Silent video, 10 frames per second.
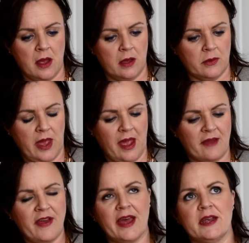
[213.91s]
Okay, I've
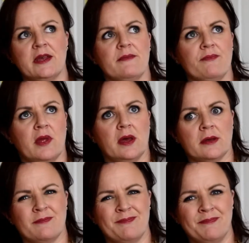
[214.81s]
had a
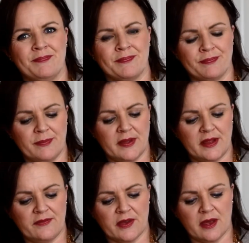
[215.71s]
um,
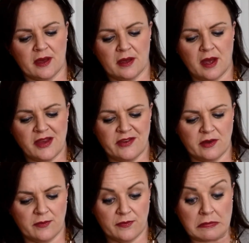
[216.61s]
Pacifica eyeshadow
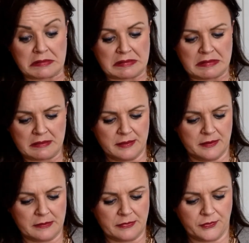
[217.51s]
before and I ended
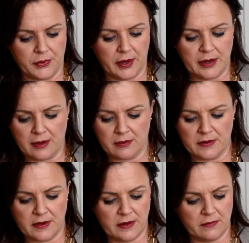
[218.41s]
up throwing it out
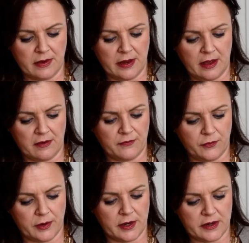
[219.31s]
because I didn't really care
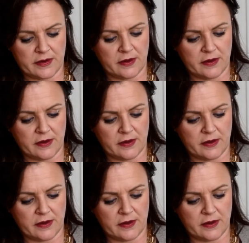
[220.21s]
for it.